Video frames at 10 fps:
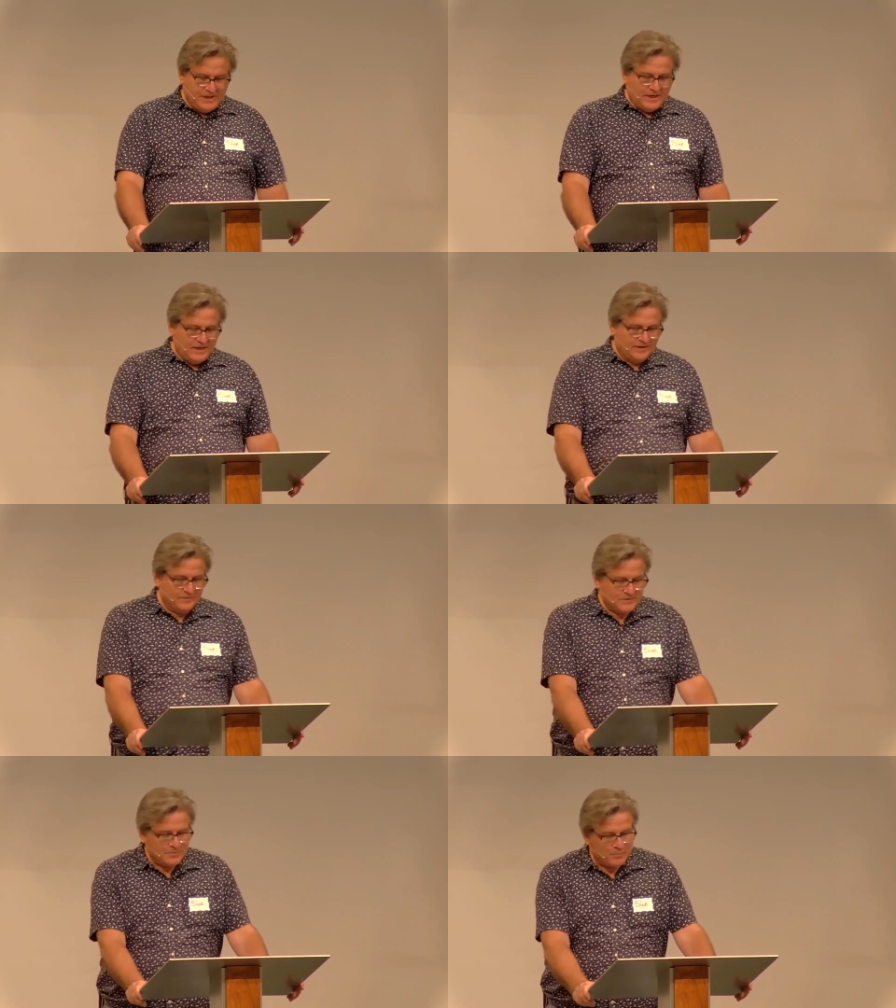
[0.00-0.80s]

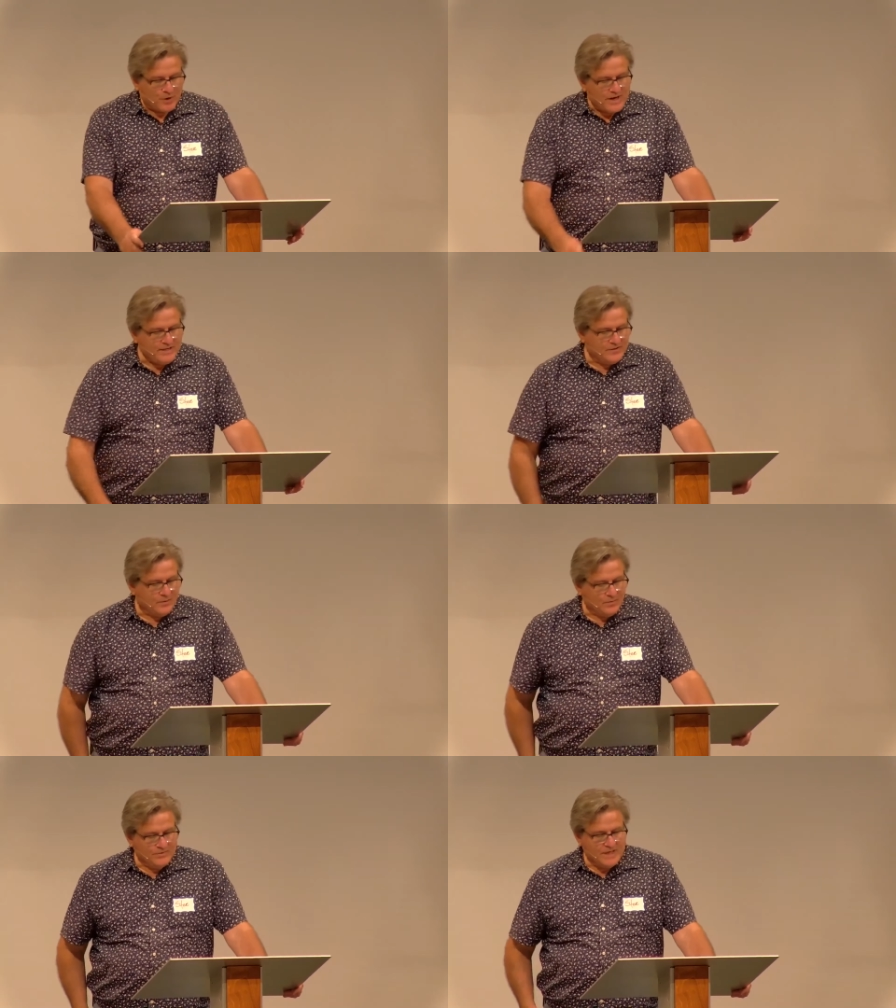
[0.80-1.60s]
Uh, it was a bright,
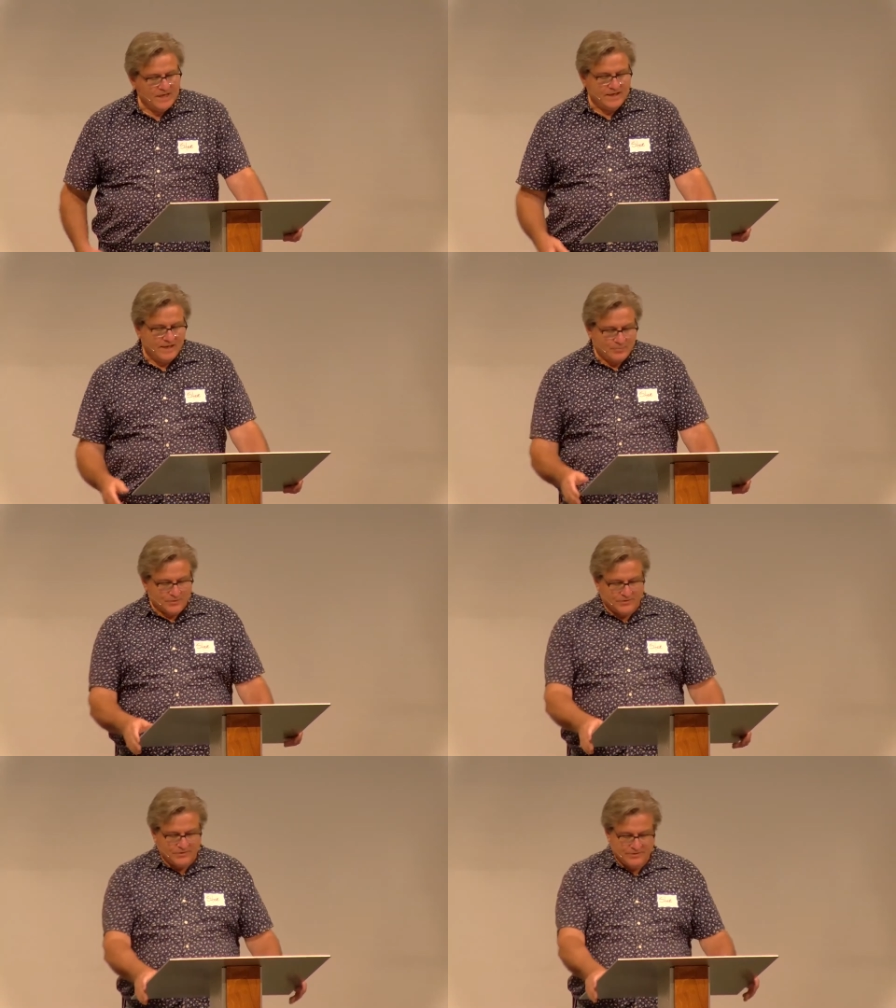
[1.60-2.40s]
cold day in
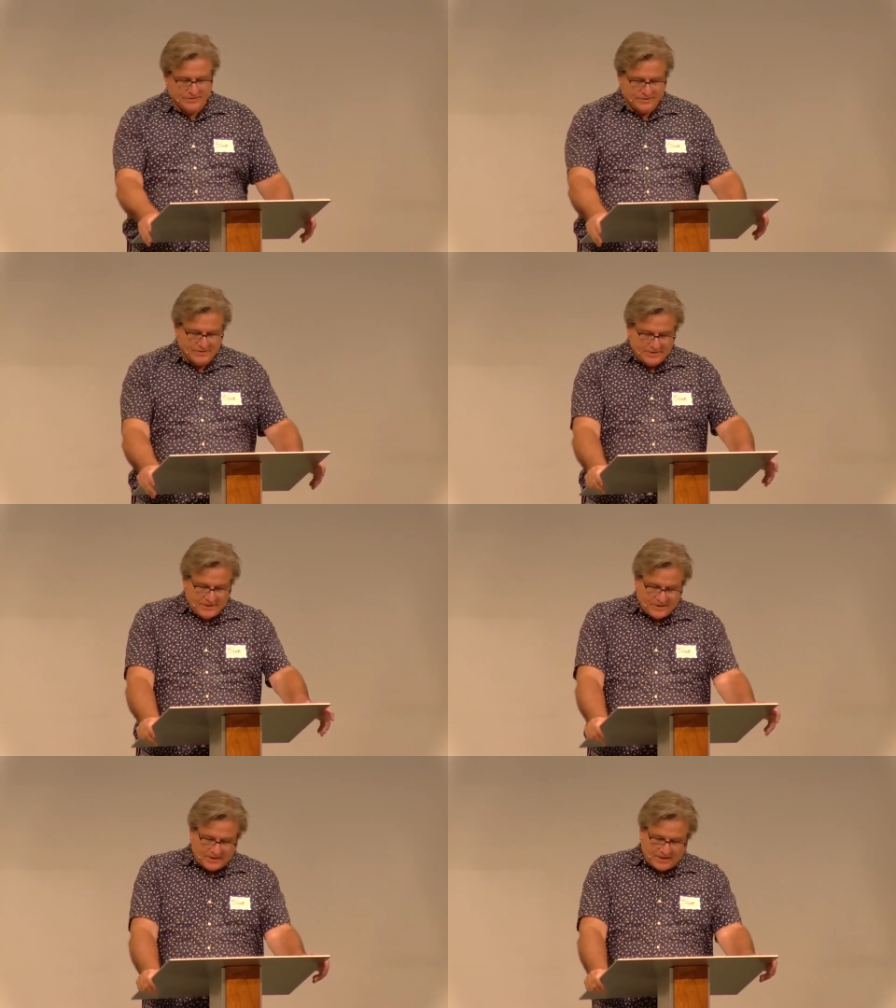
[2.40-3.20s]
April,
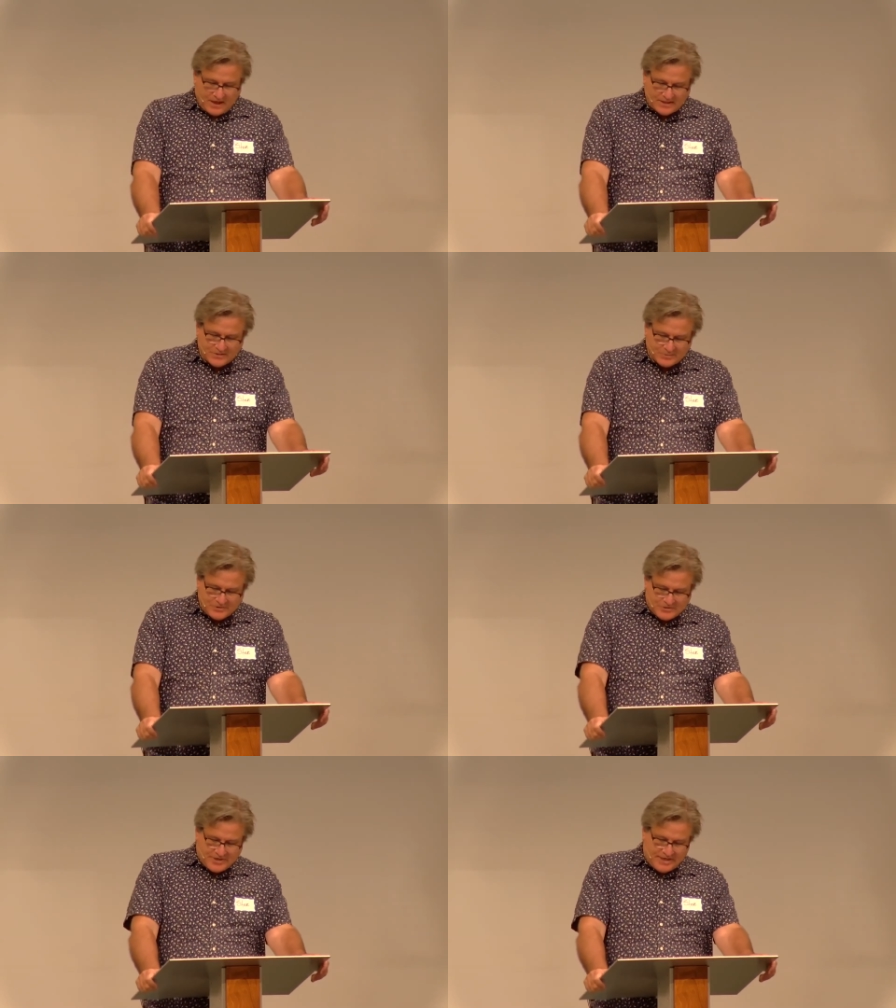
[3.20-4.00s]
and the clocks
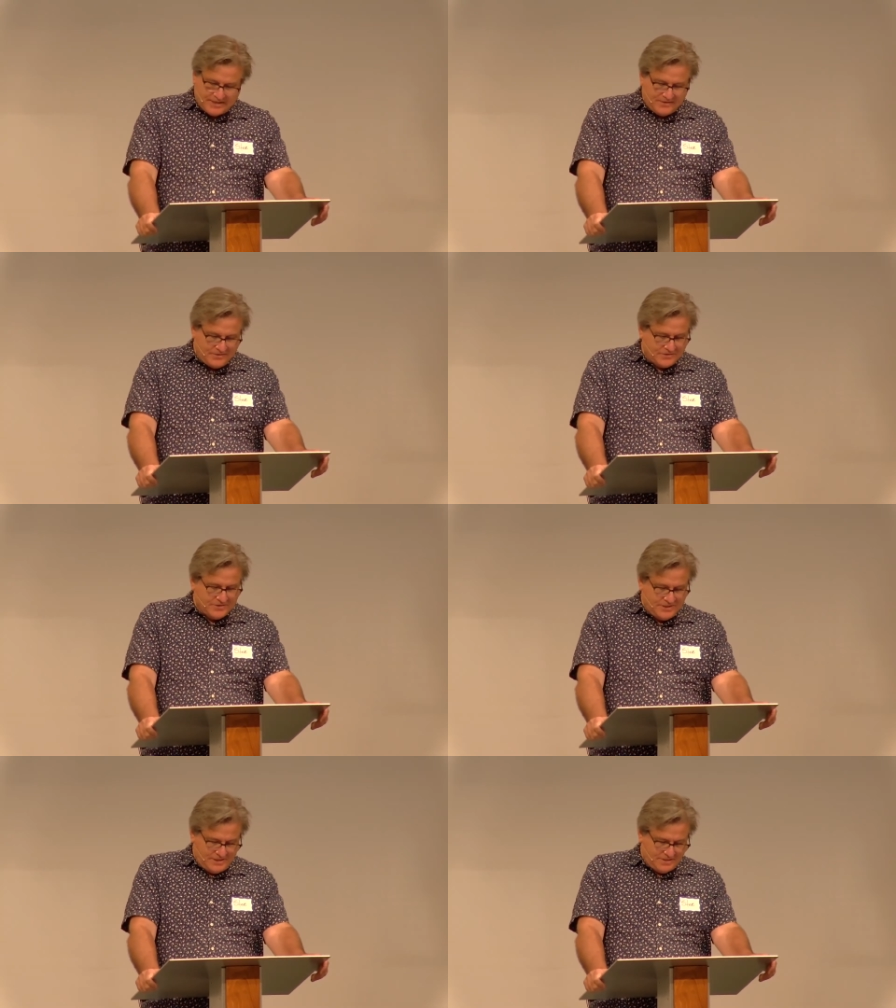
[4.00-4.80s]
were striking
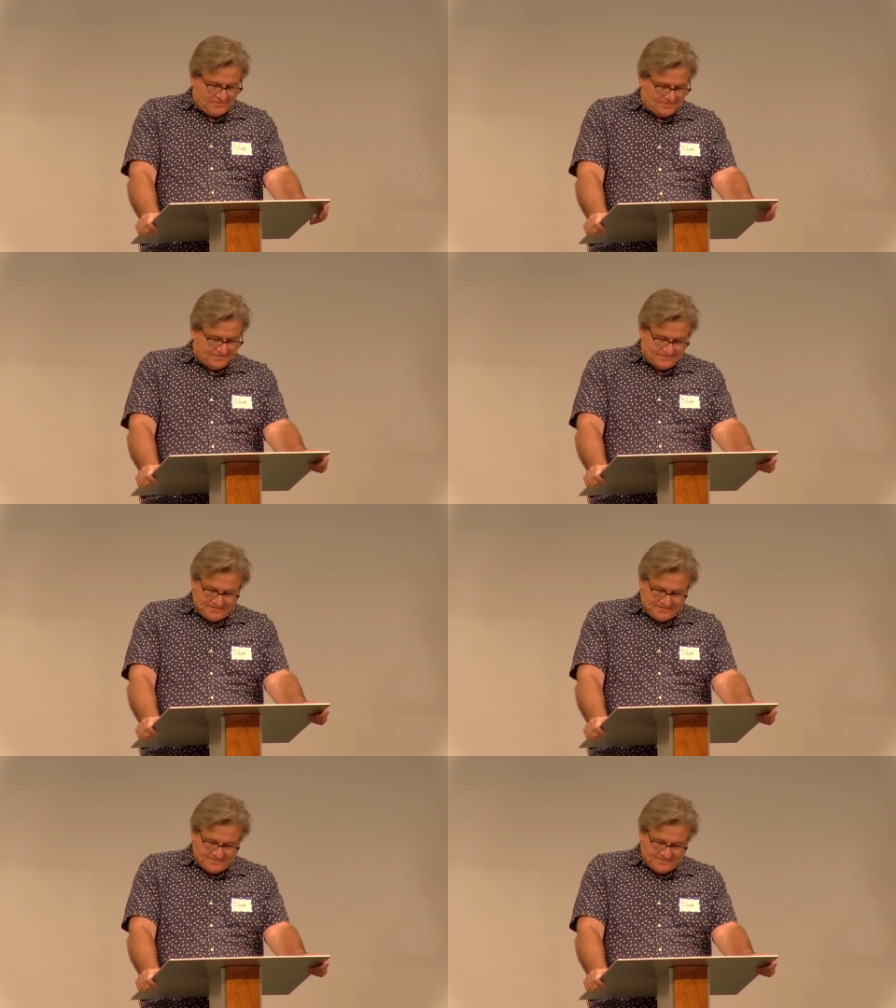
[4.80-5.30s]
13.